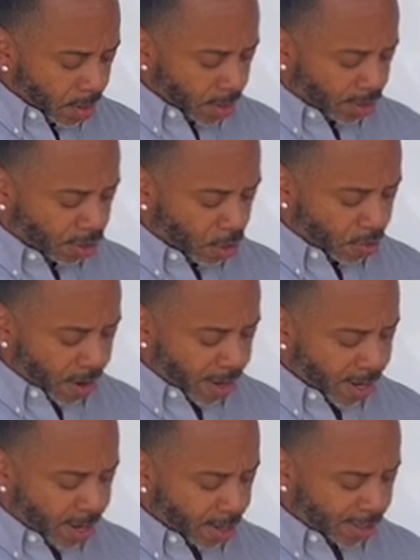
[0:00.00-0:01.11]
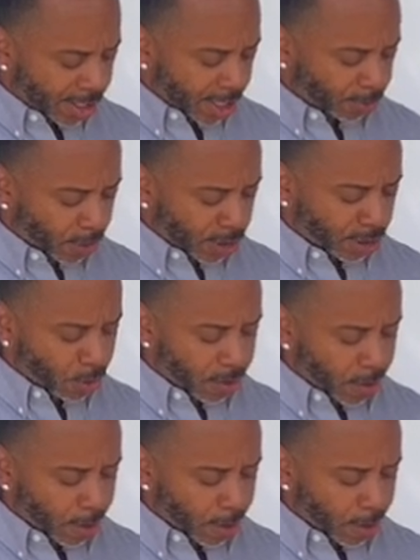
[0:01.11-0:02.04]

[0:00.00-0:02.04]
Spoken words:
So right here it says, for the sword,